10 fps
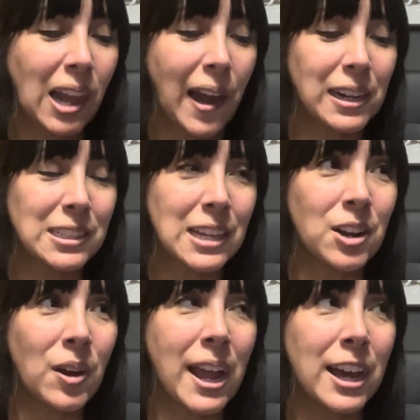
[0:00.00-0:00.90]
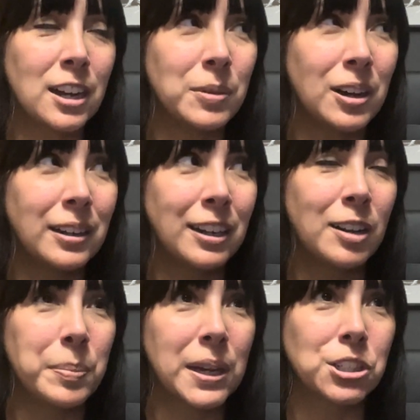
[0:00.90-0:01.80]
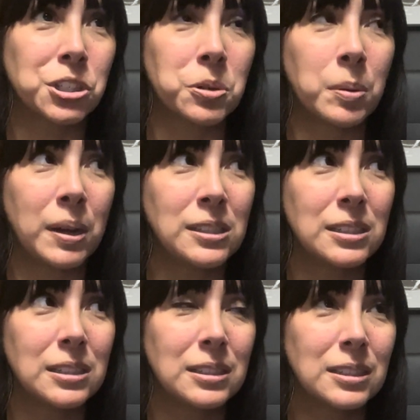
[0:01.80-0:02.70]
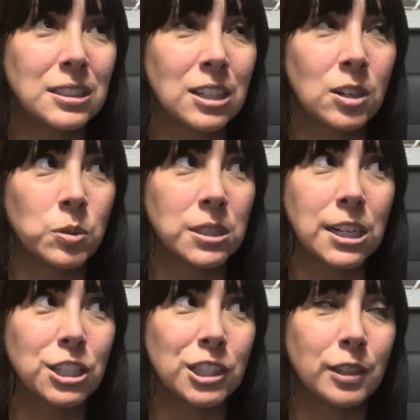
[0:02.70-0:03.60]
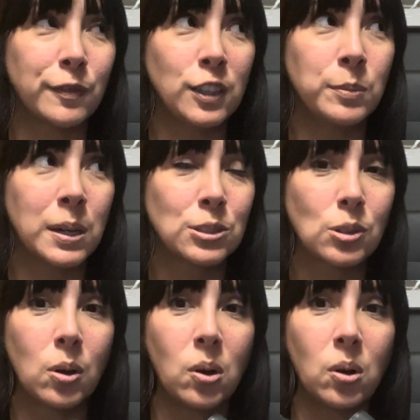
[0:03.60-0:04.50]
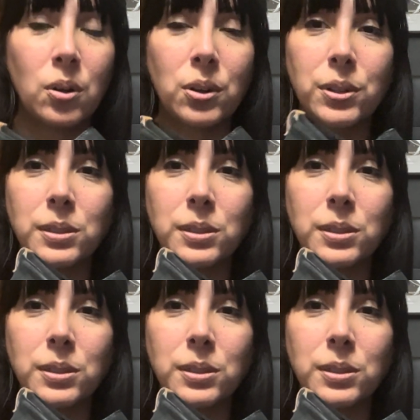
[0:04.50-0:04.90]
Because I know I had them on in a picture where my son was like just a few months old.